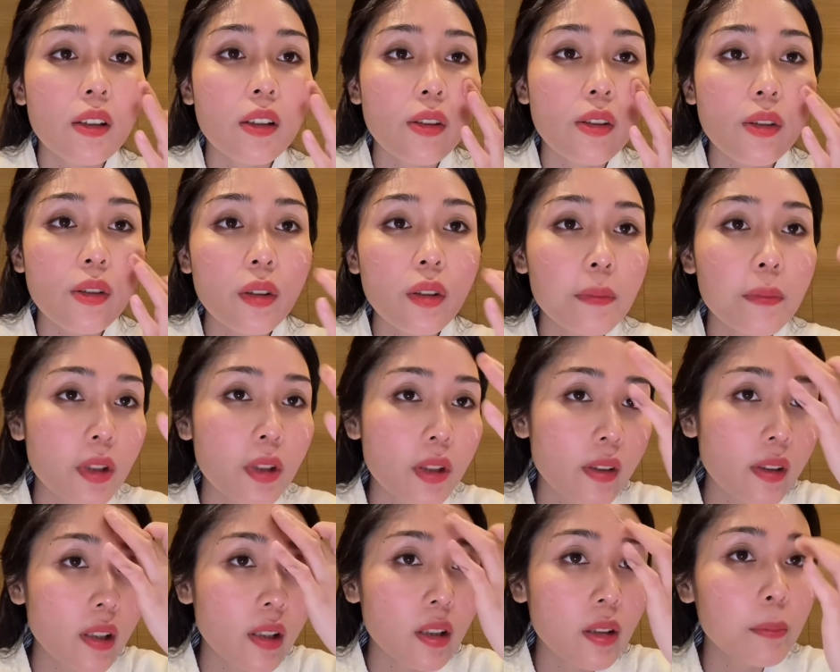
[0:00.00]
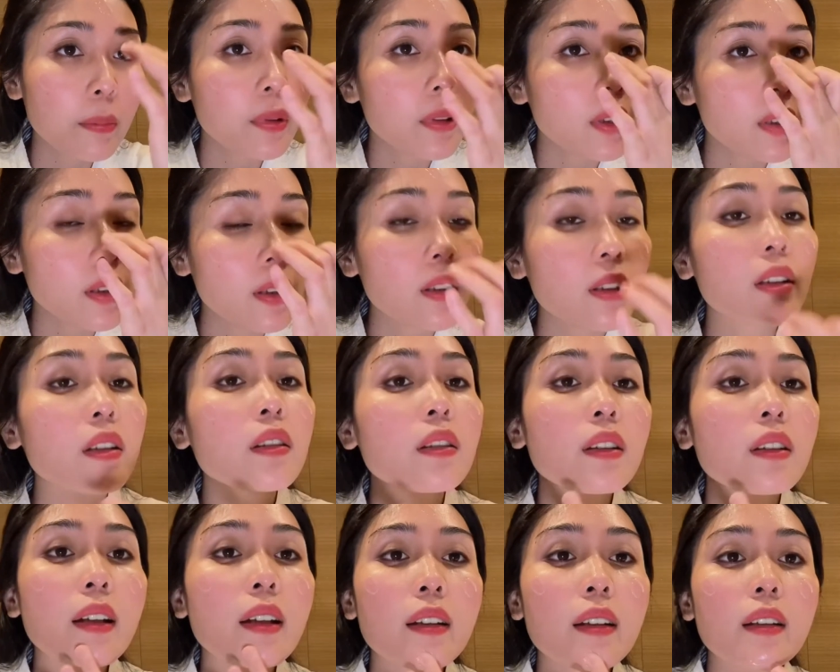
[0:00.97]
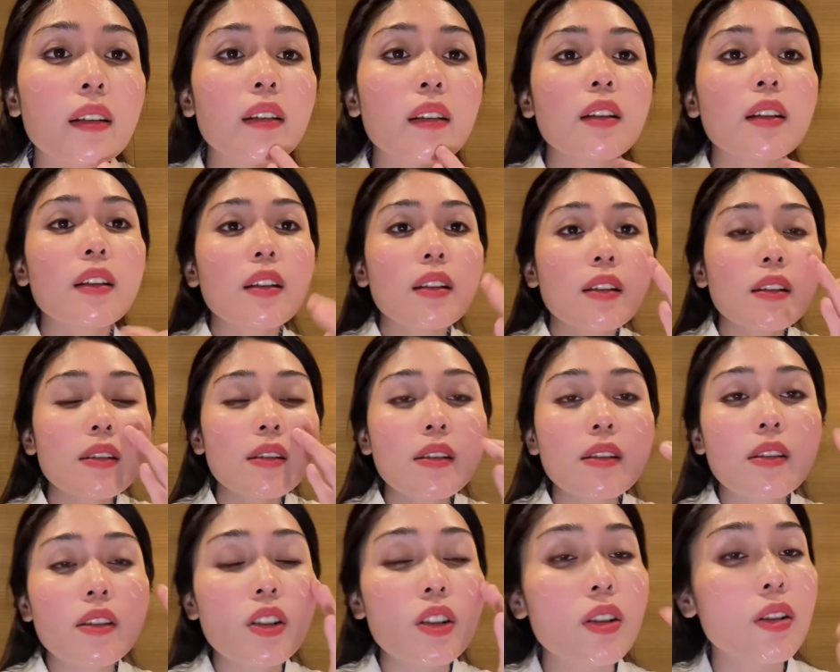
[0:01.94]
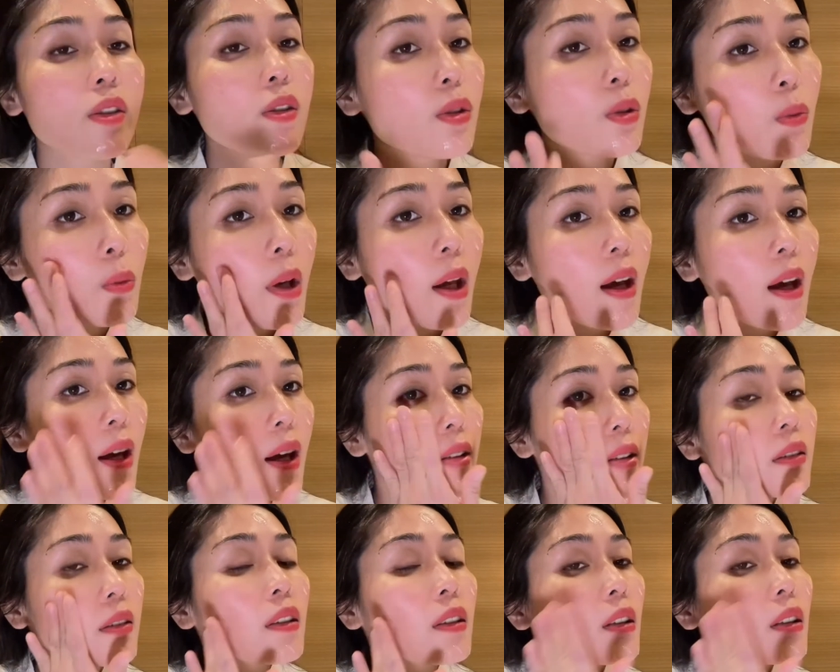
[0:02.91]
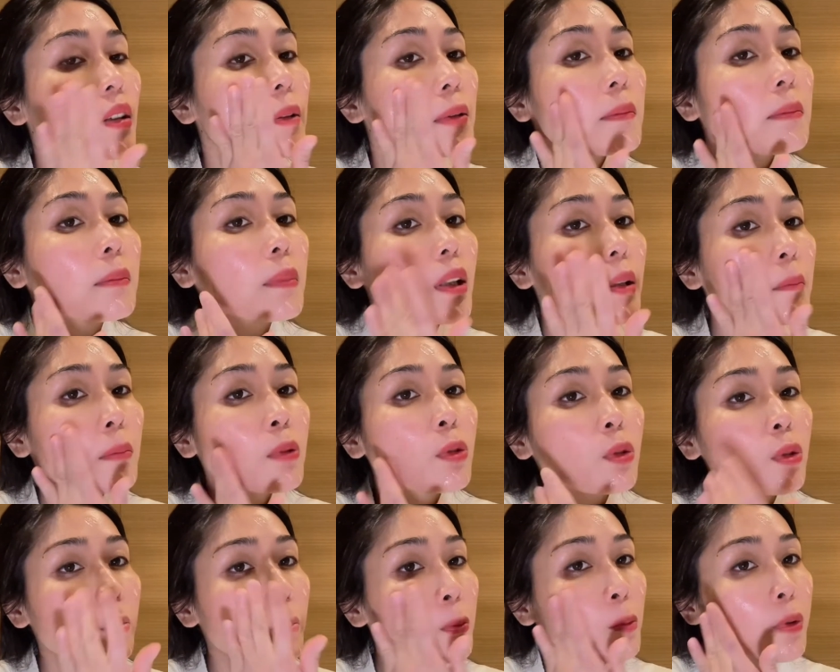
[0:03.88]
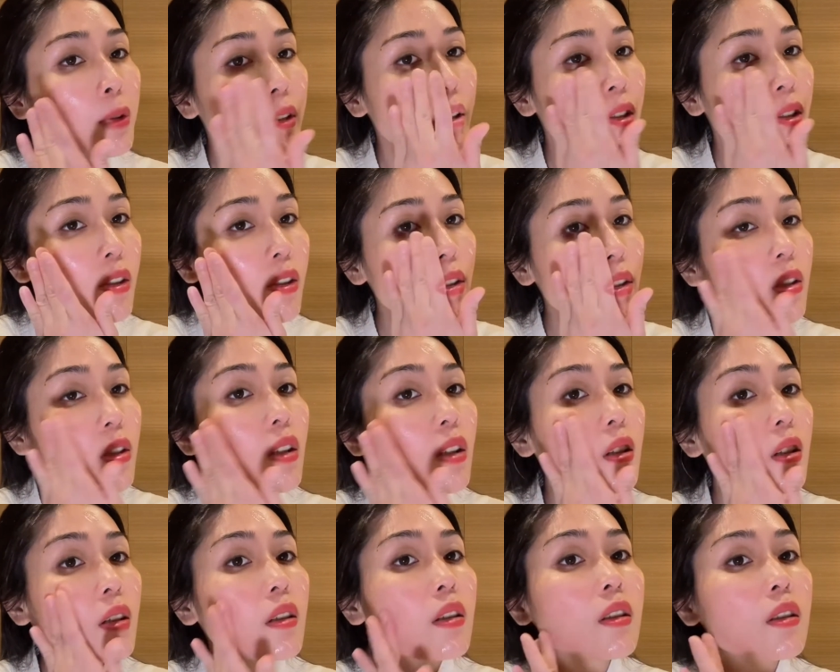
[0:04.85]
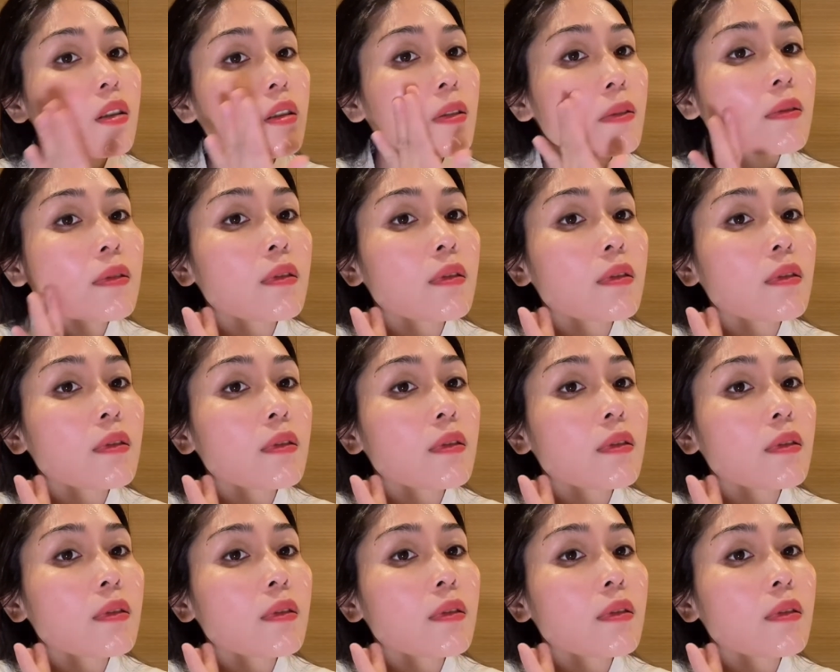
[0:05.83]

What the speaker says: So I'm just gonna put it in like this just to add a bit more moisture,